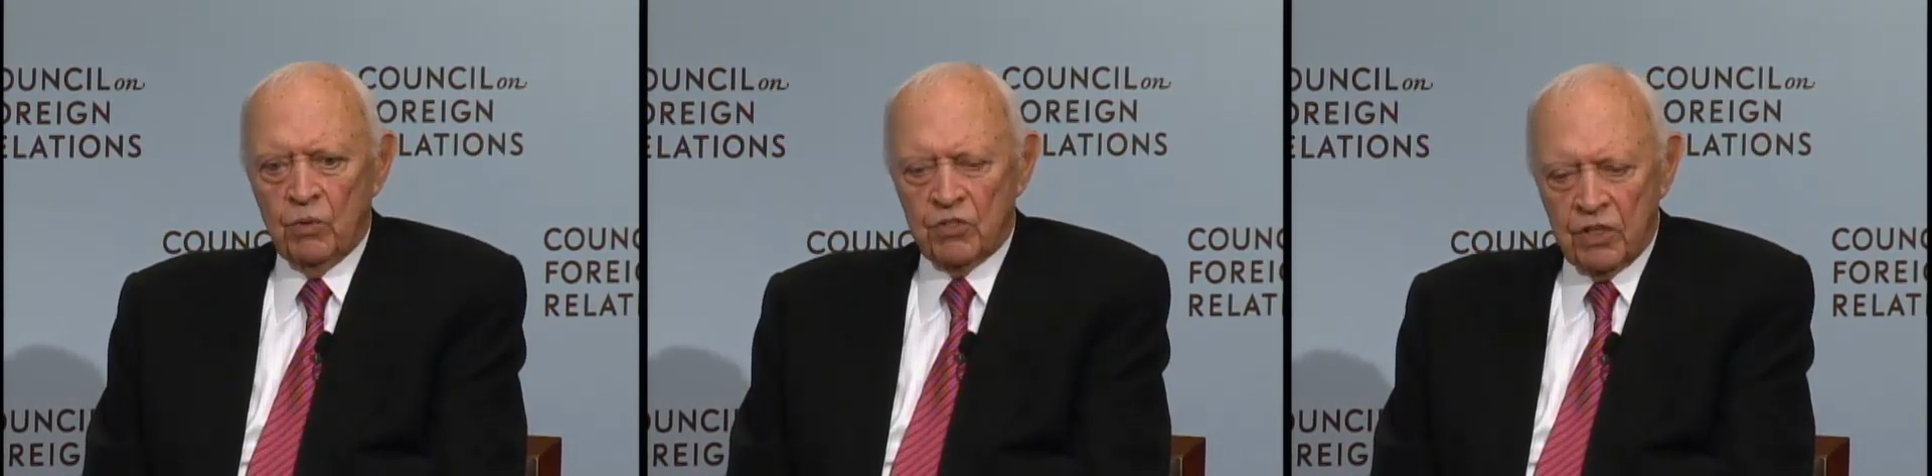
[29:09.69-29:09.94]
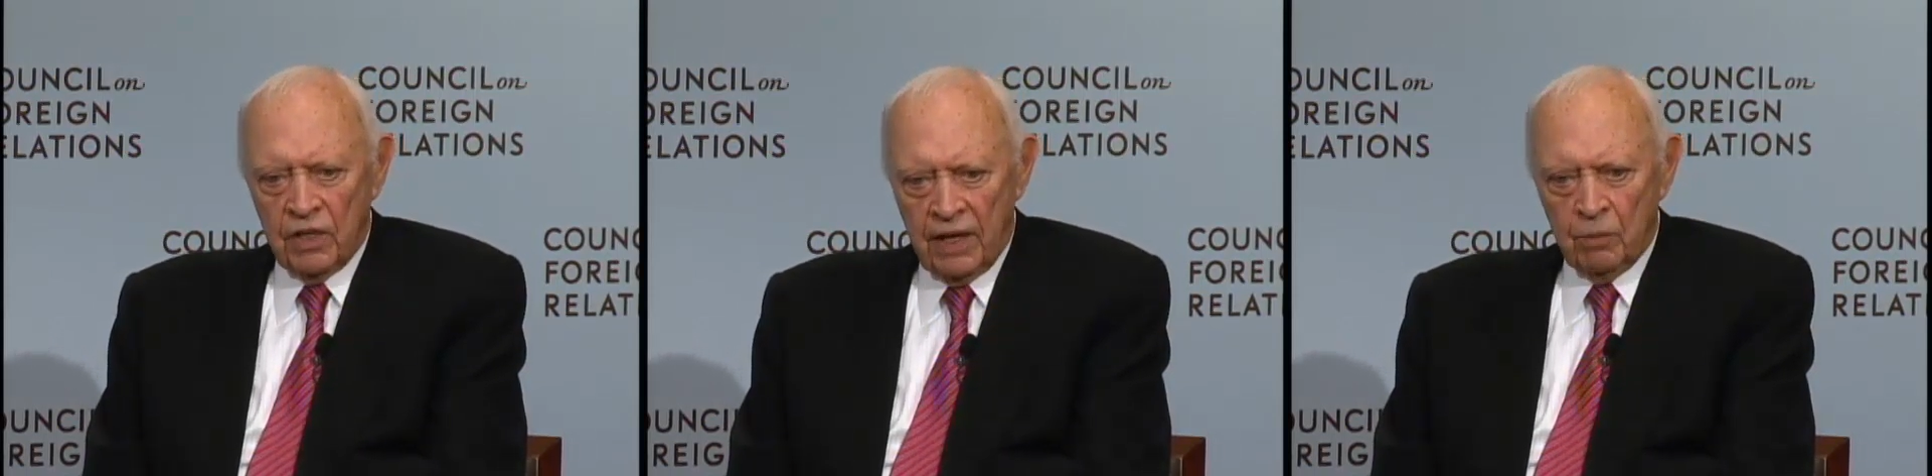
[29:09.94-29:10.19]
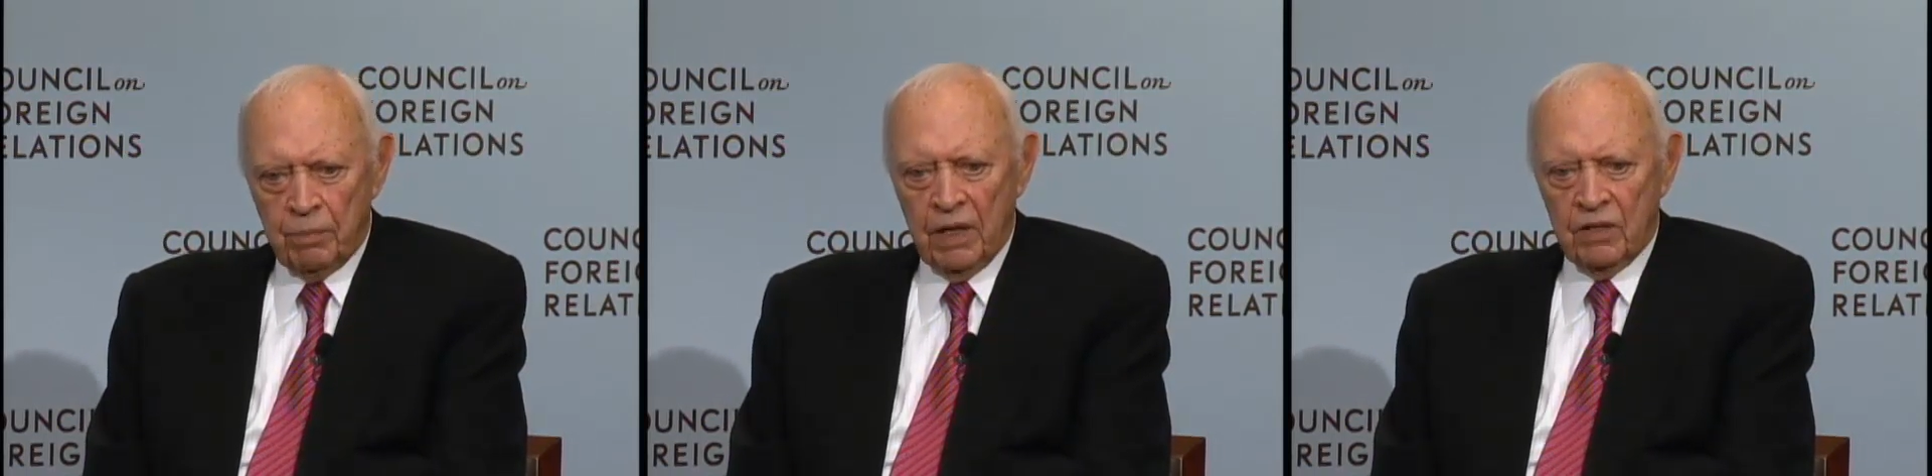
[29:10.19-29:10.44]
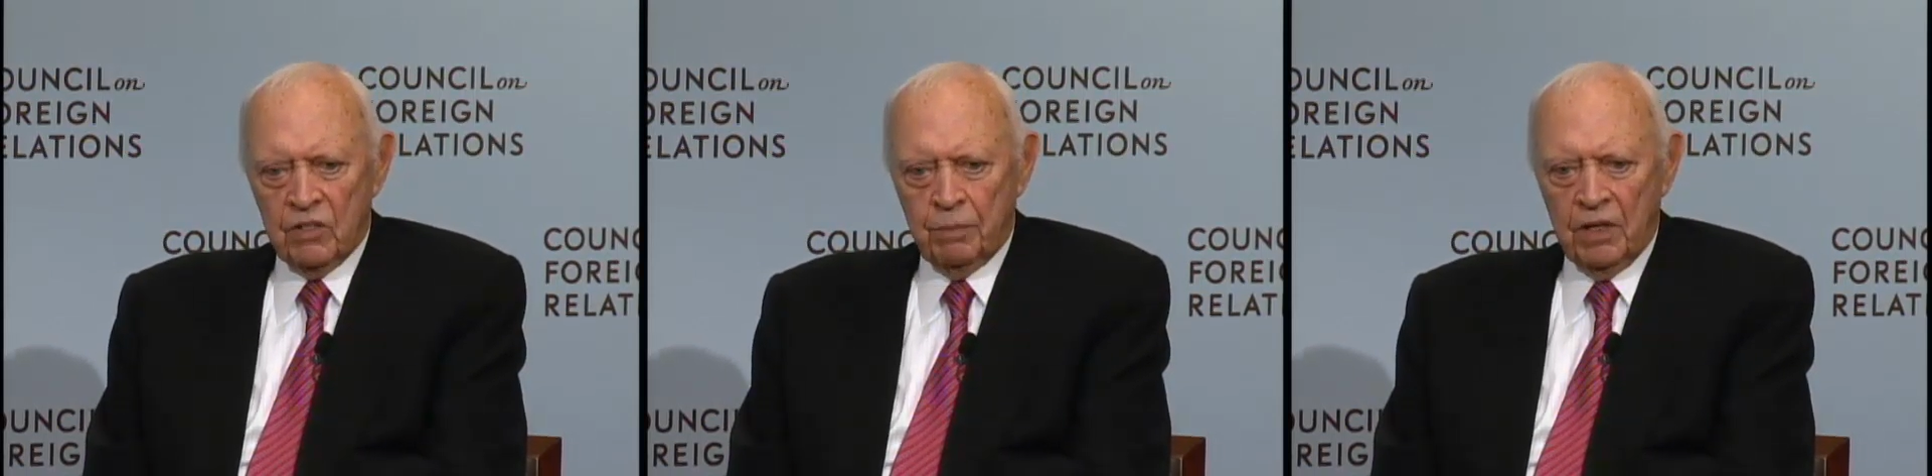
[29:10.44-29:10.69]
was not
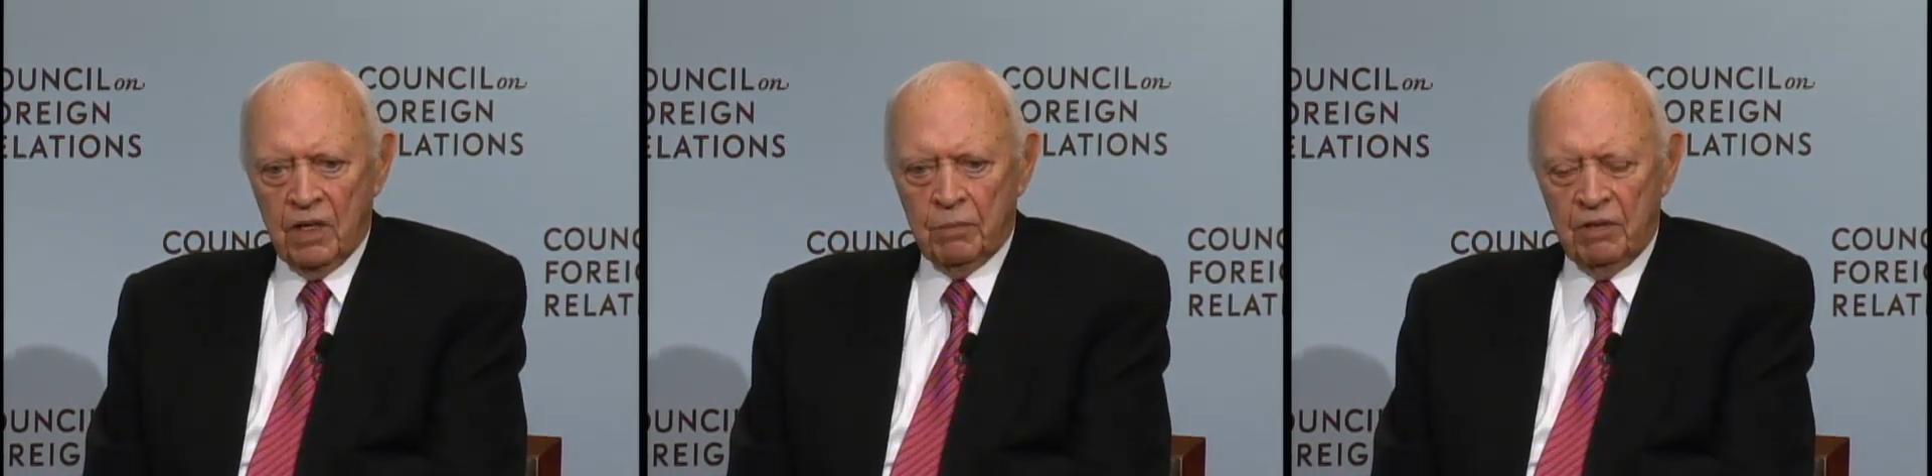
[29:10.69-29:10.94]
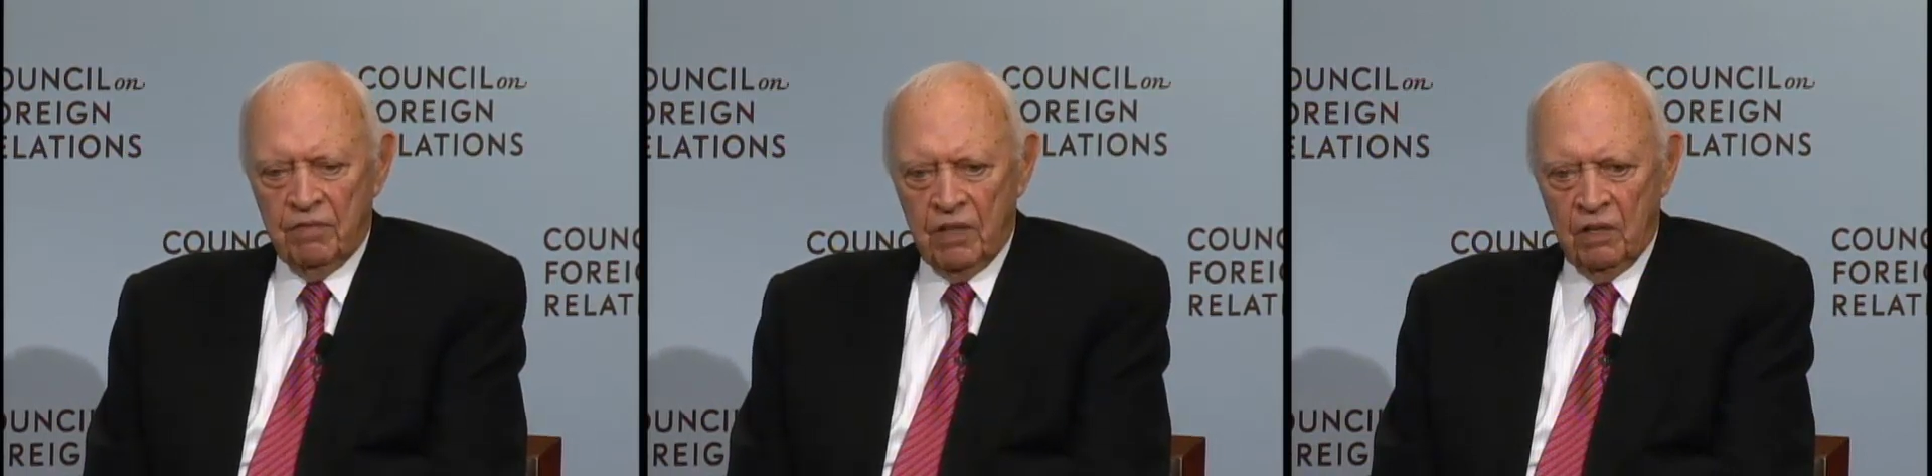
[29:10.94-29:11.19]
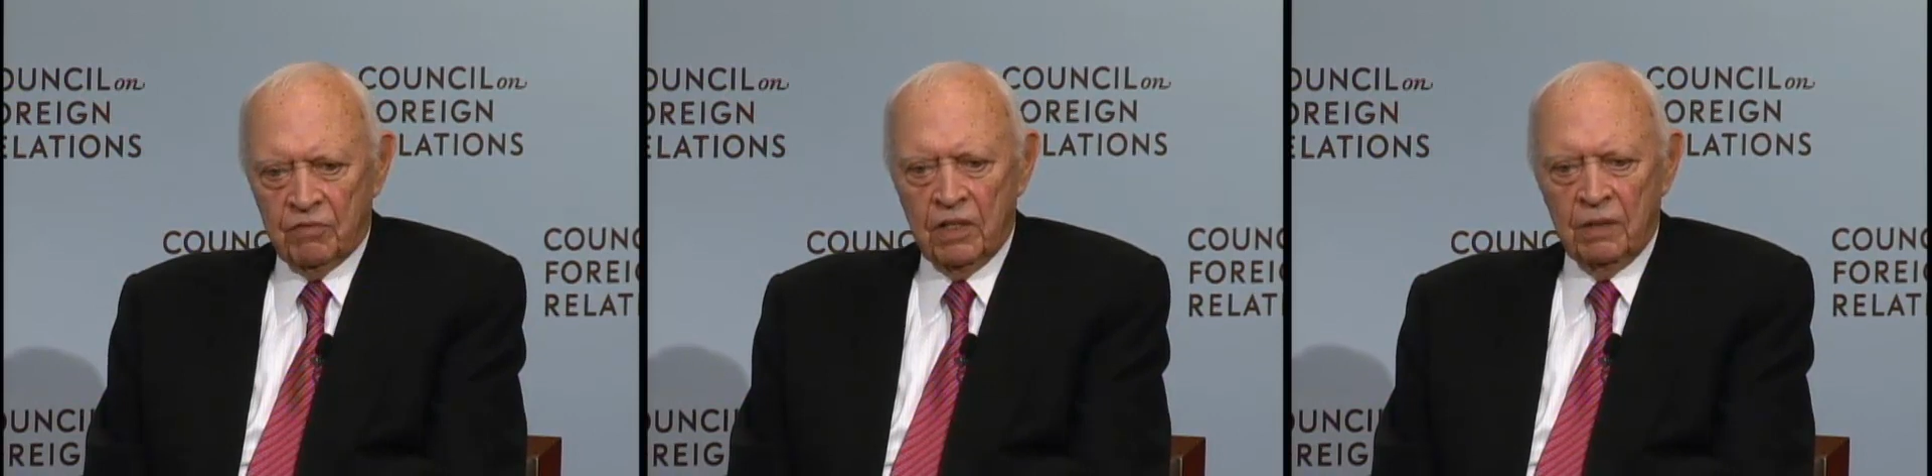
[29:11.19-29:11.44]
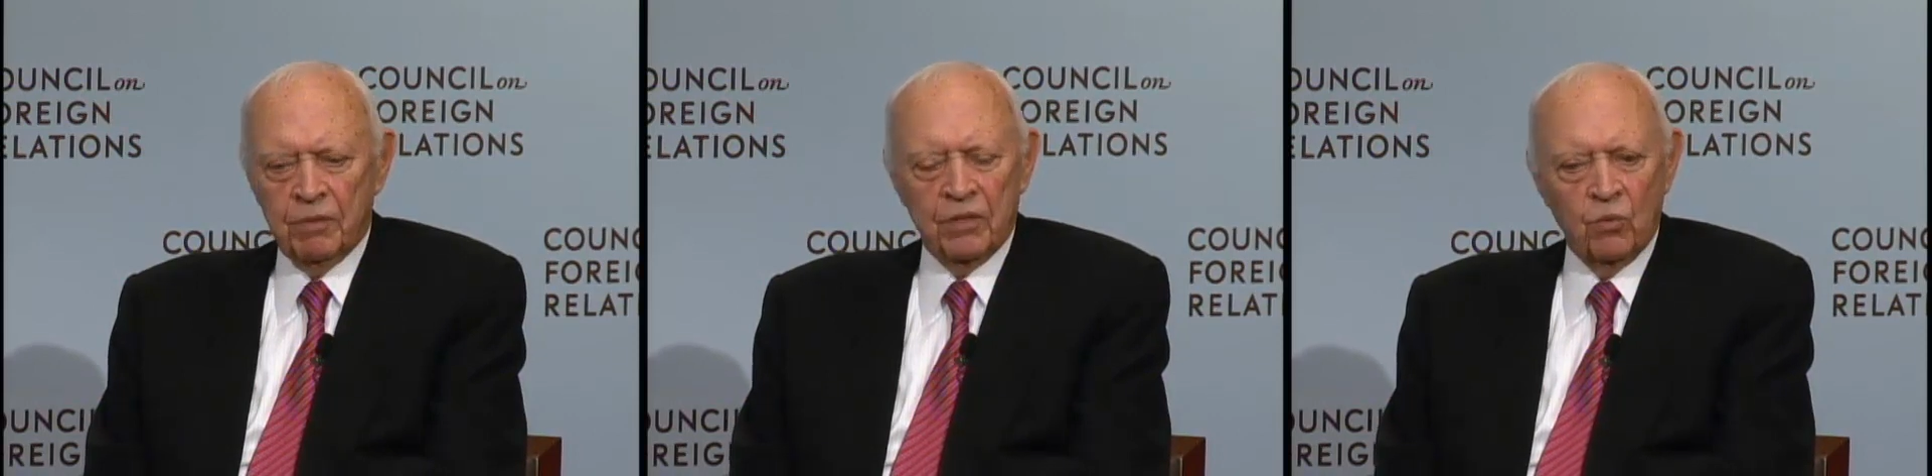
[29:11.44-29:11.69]
about to become
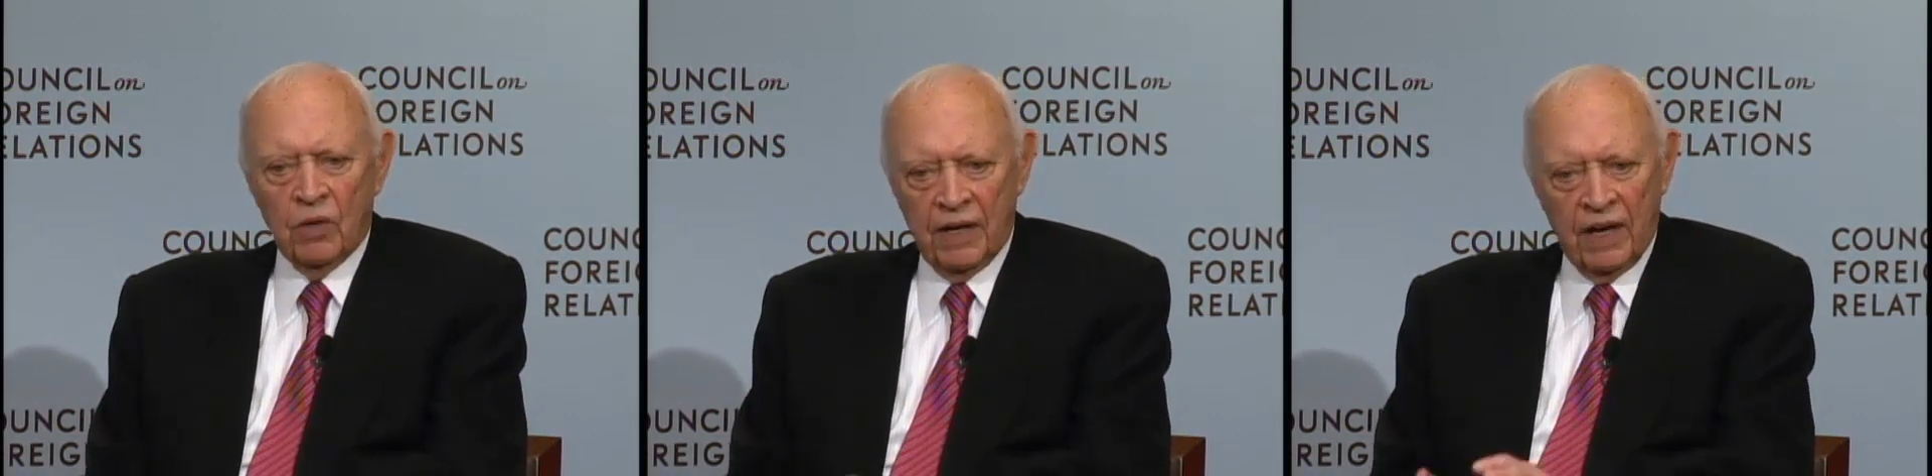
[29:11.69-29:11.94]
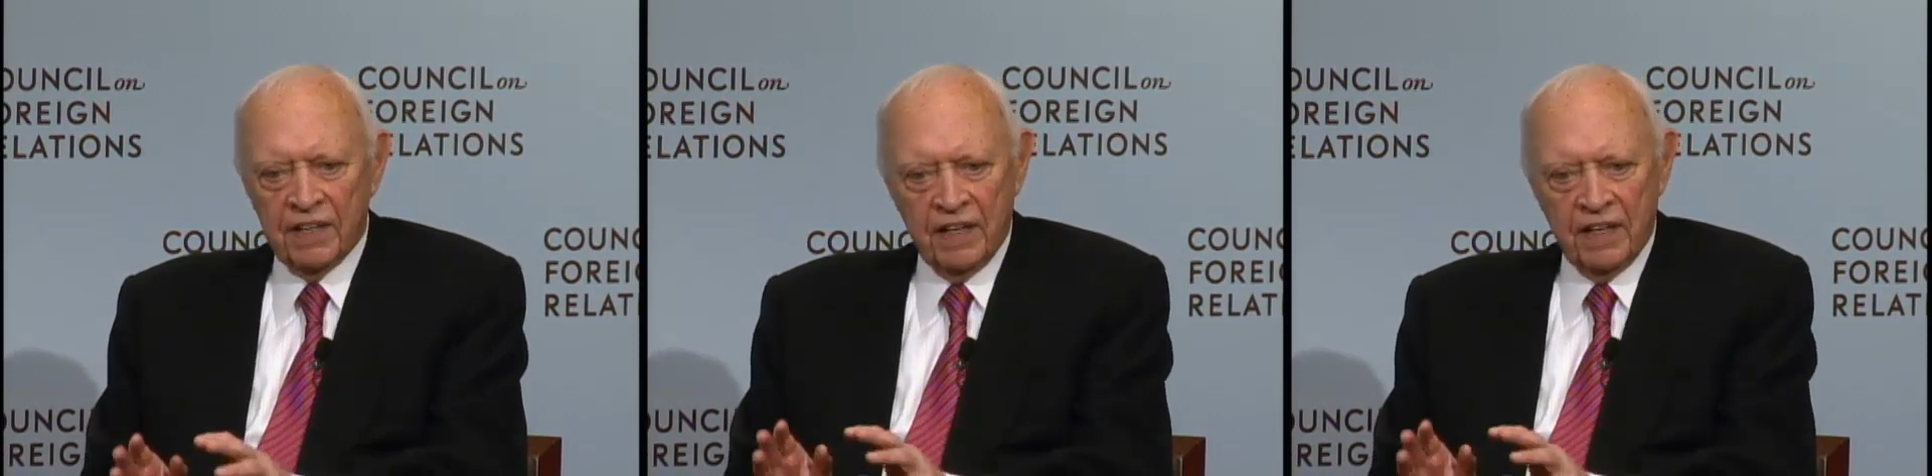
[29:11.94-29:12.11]
involved in limited war.